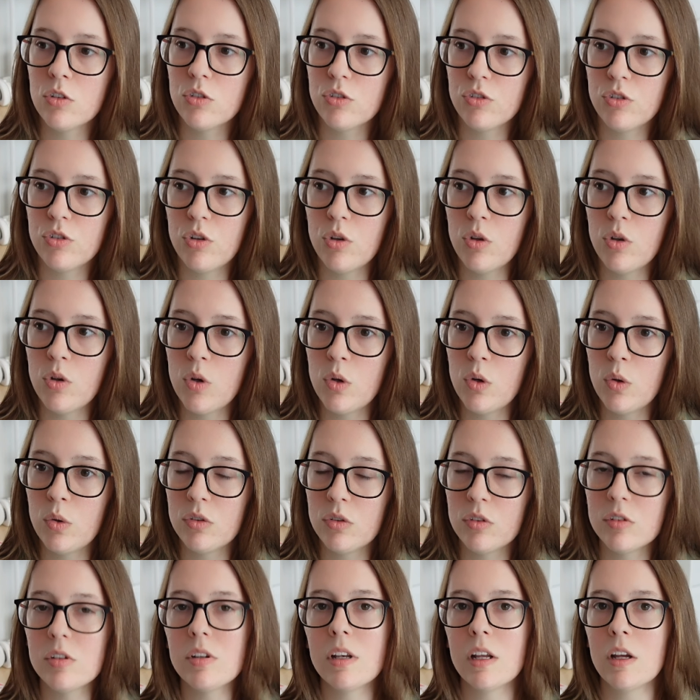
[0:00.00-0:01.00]
to
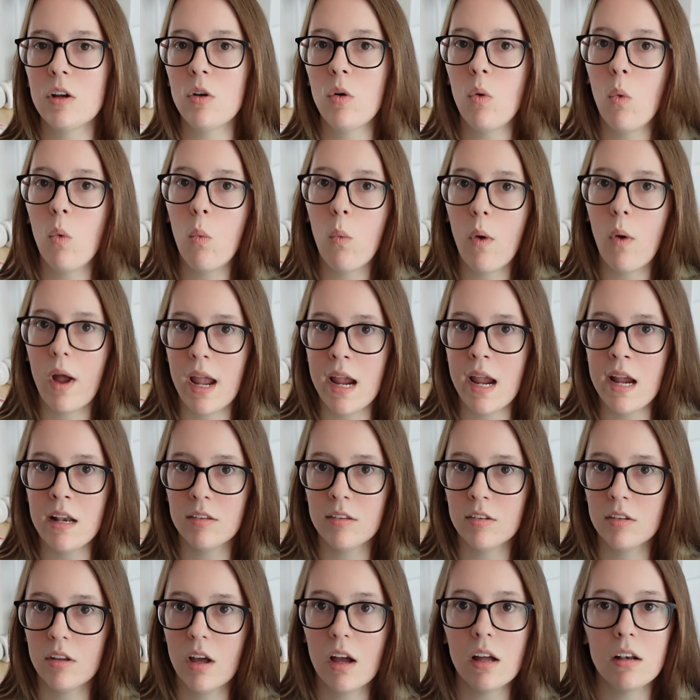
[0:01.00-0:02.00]
still
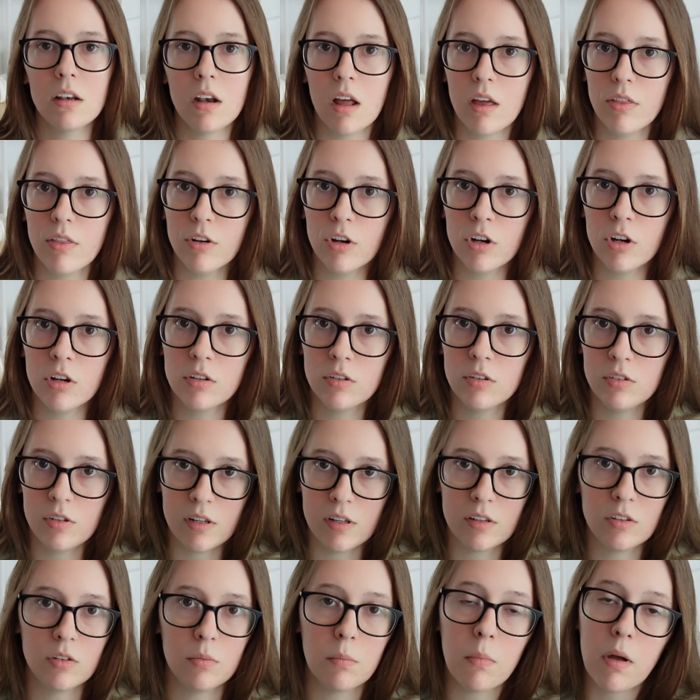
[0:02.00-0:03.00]
wait another
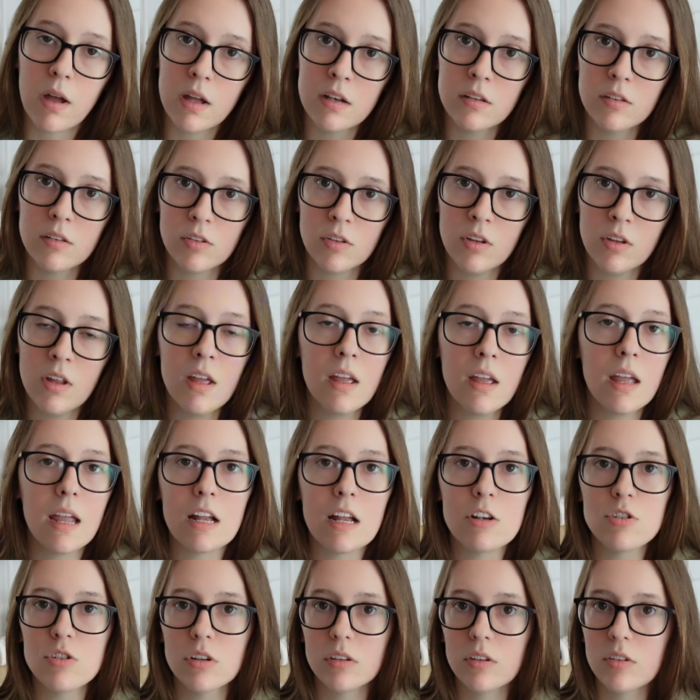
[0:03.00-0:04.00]
6 months
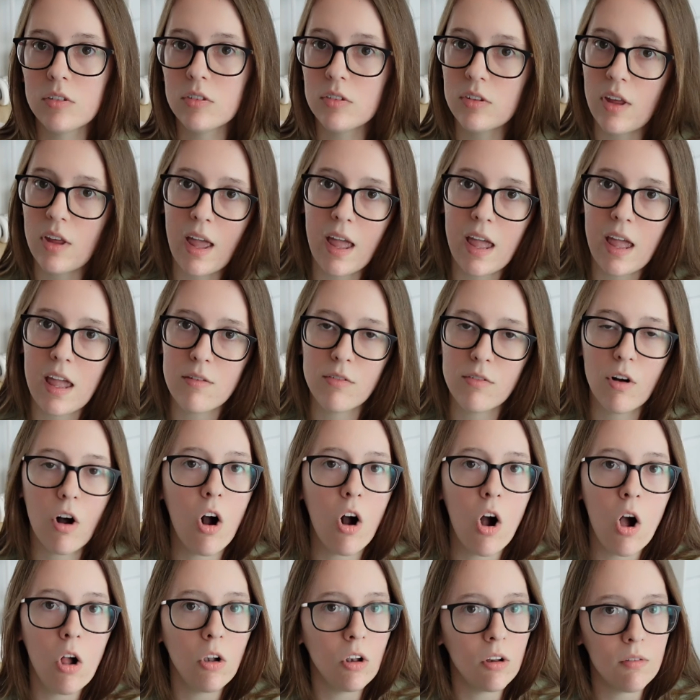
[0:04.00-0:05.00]
and just save
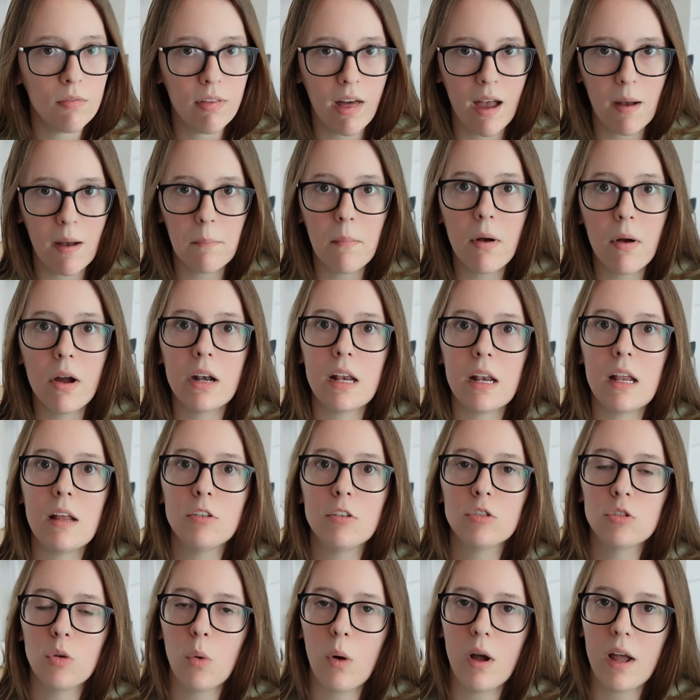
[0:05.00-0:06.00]
all of that money
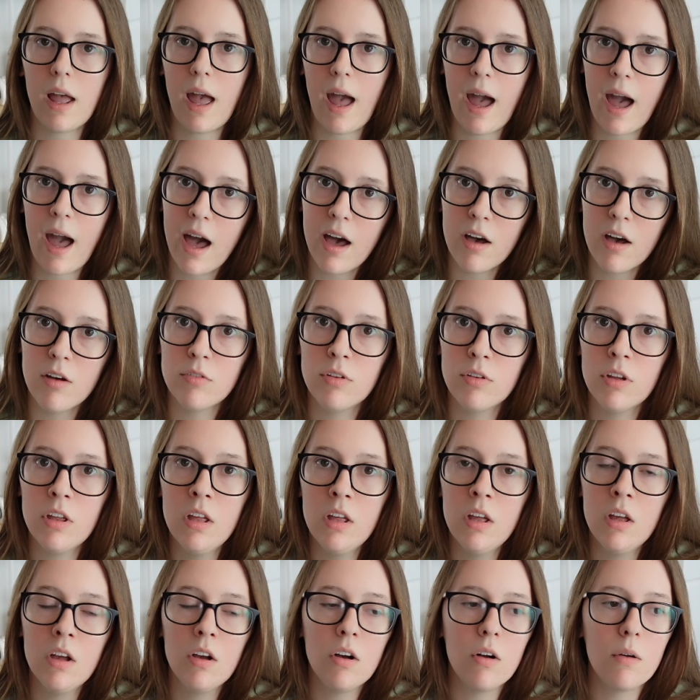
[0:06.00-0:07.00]
so I have
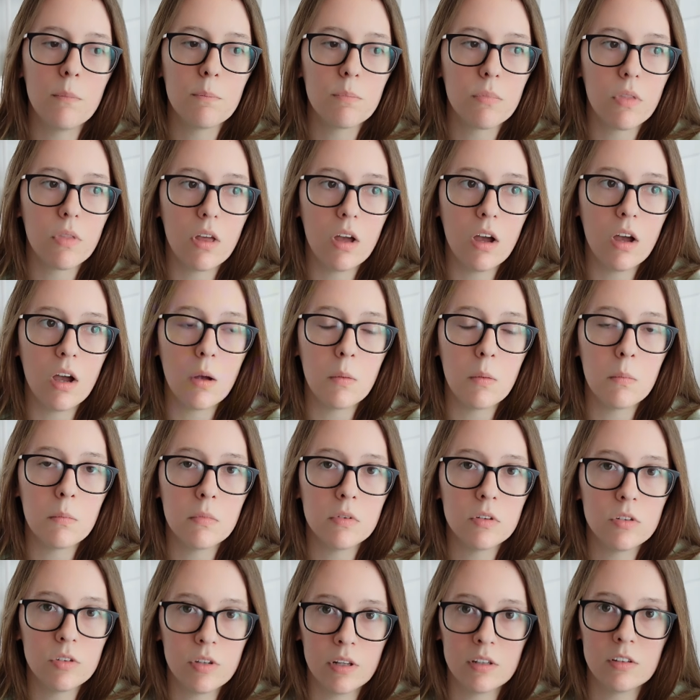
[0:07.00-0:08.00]

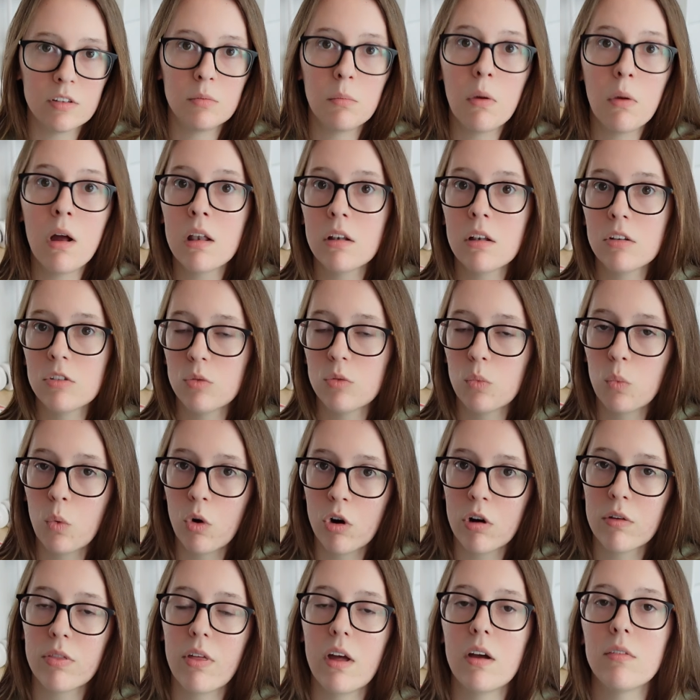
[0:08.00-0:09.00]
6 months
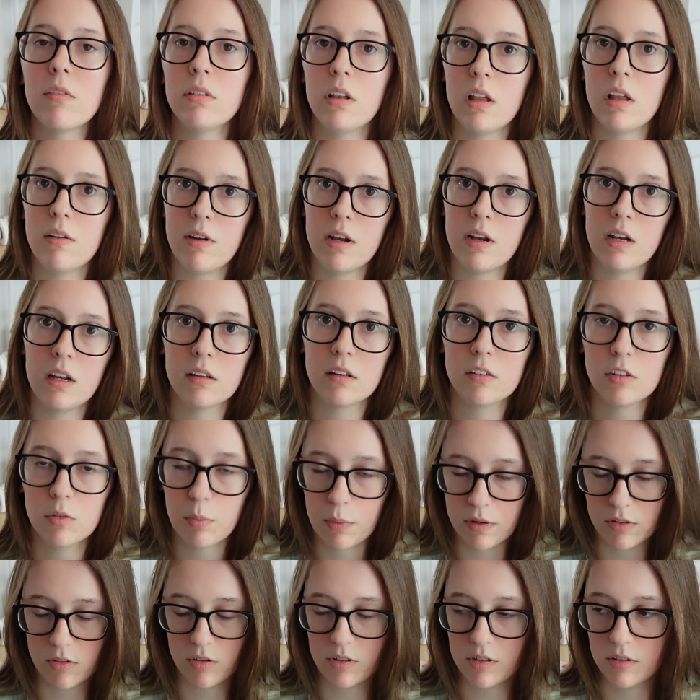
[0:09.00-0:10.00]
worth of living
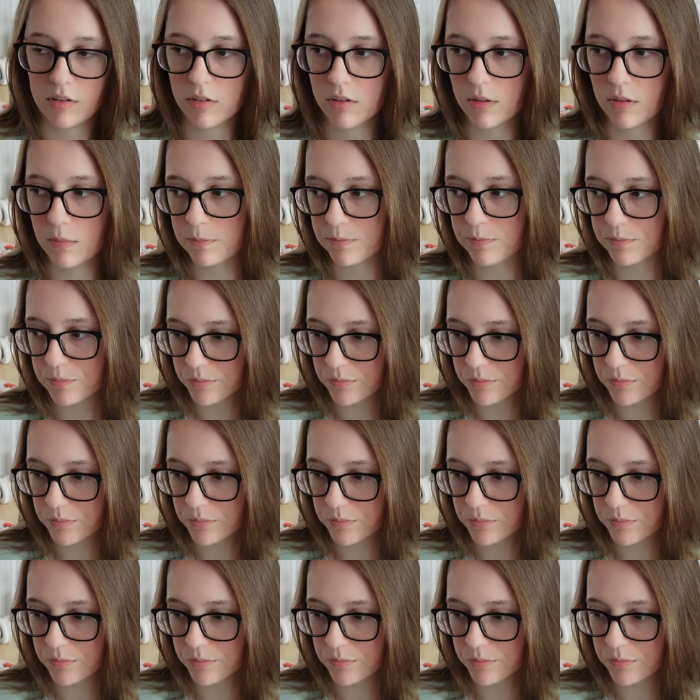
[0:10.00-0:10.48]
expenses.